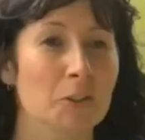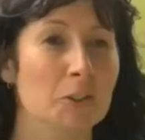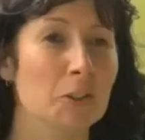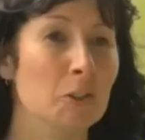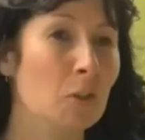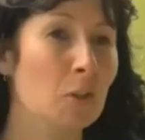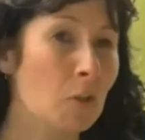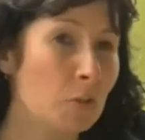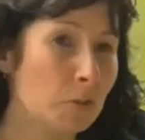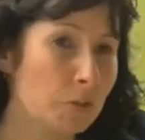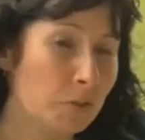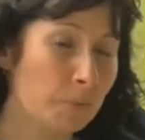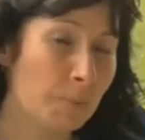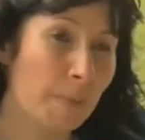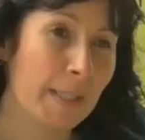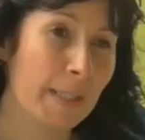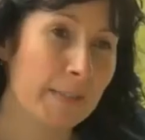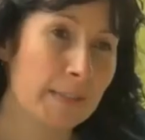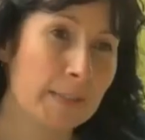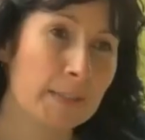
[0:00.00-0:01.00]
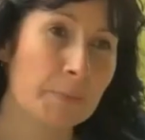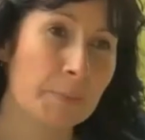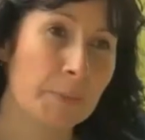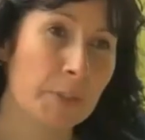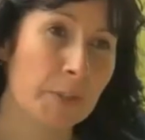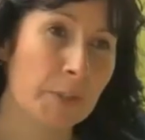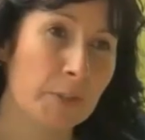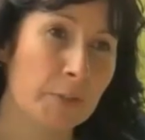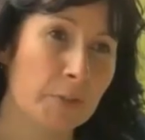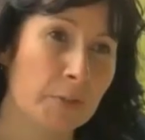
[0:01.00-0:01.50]
lots of methods that we
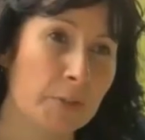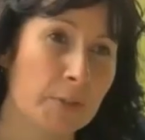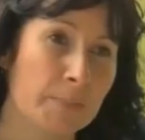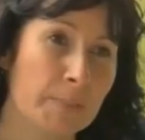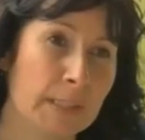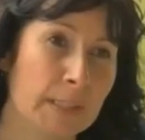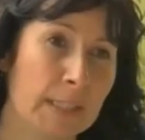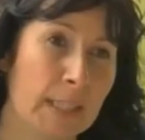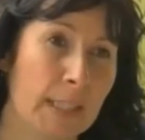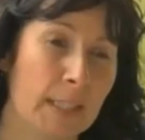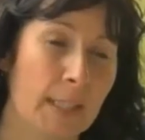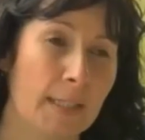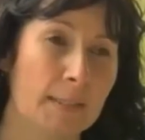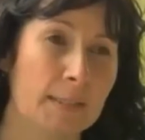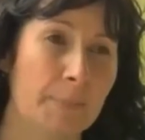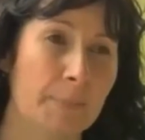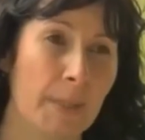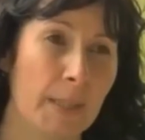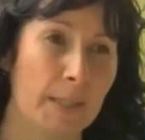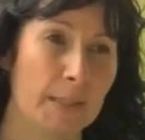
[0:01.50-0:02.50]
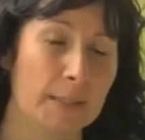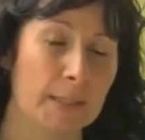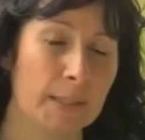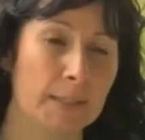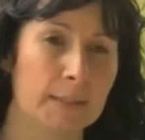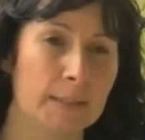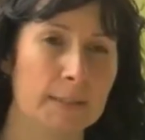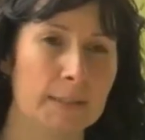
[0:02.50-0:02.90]
can use to mitigate against parasites.